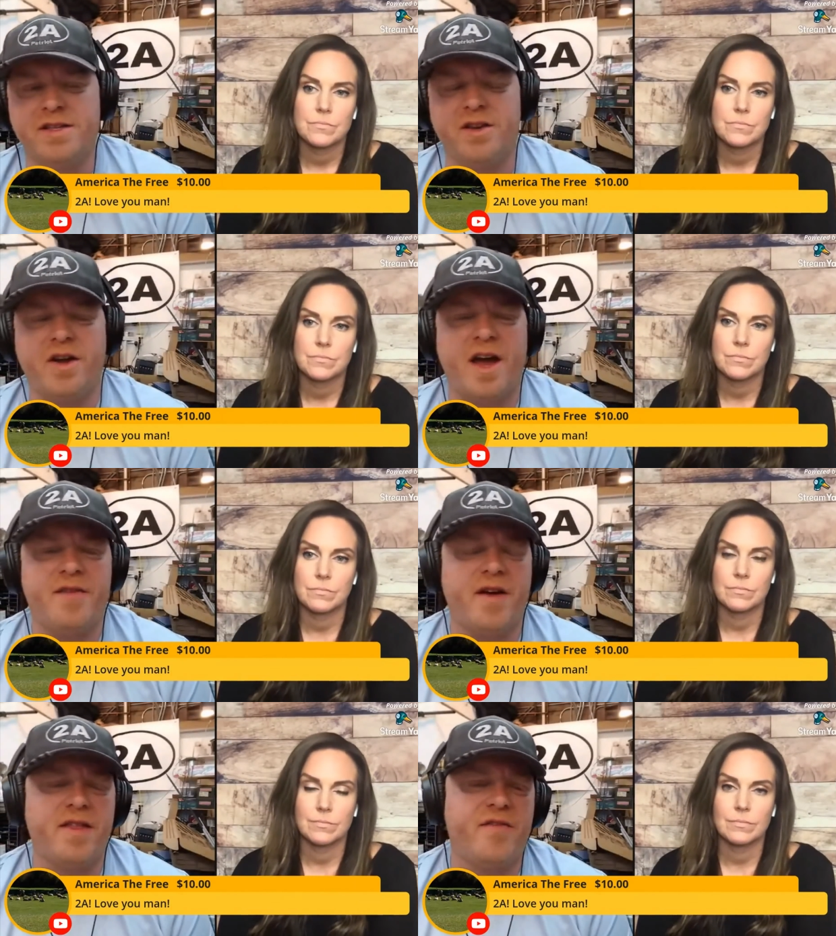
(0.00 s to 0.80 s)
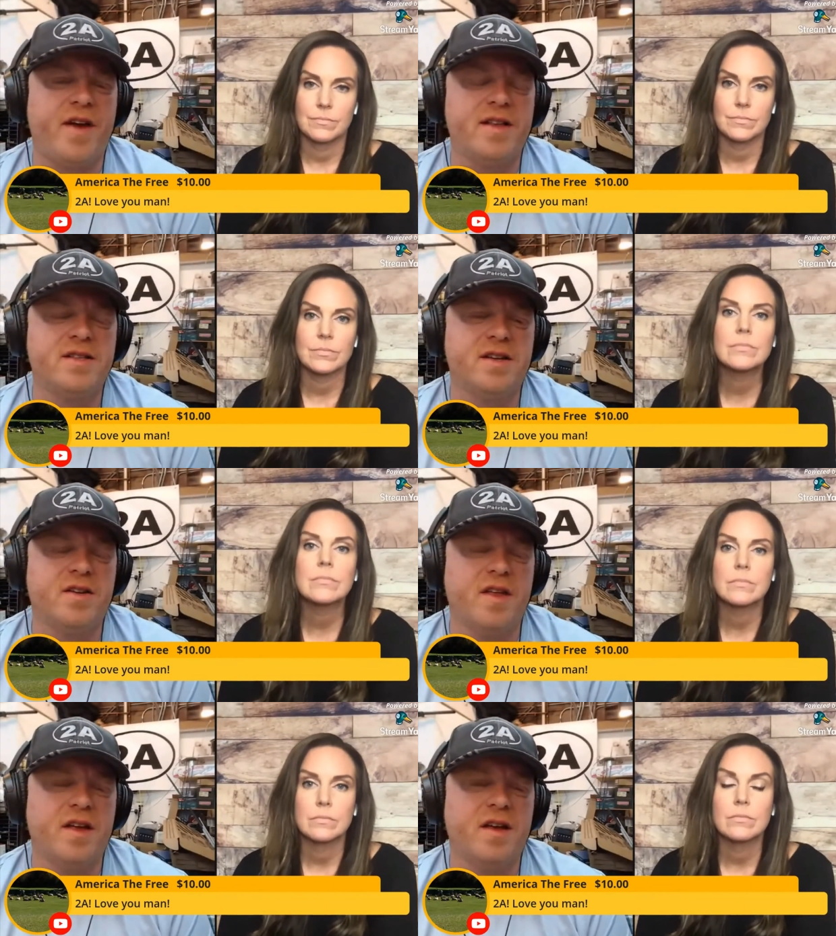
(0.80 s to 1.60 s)
Speaker 1: and you're kind of on the fence and
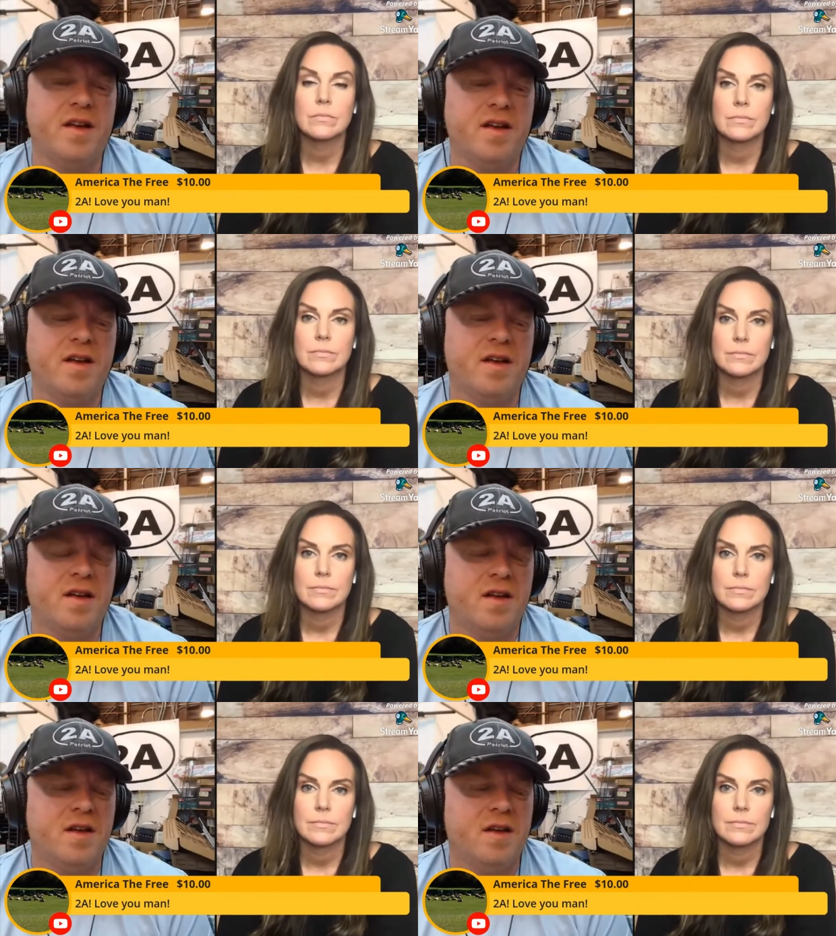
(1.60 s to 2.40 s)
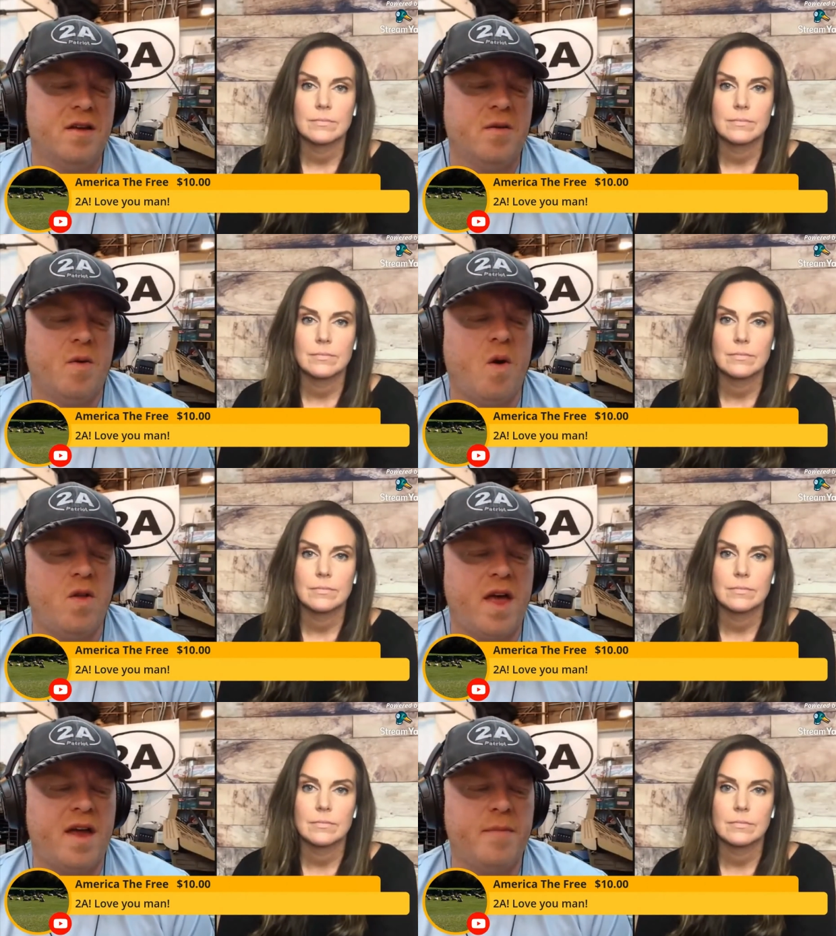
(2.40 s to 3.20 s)
you're like, well,
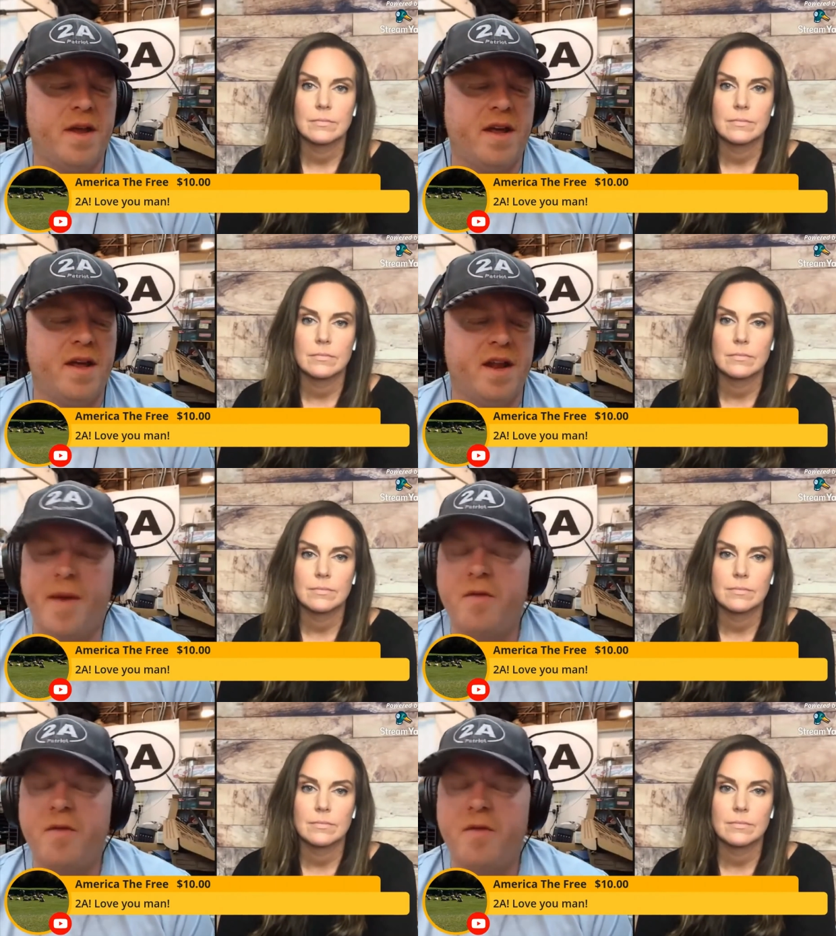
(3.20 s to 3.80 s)
hold on a minute, am I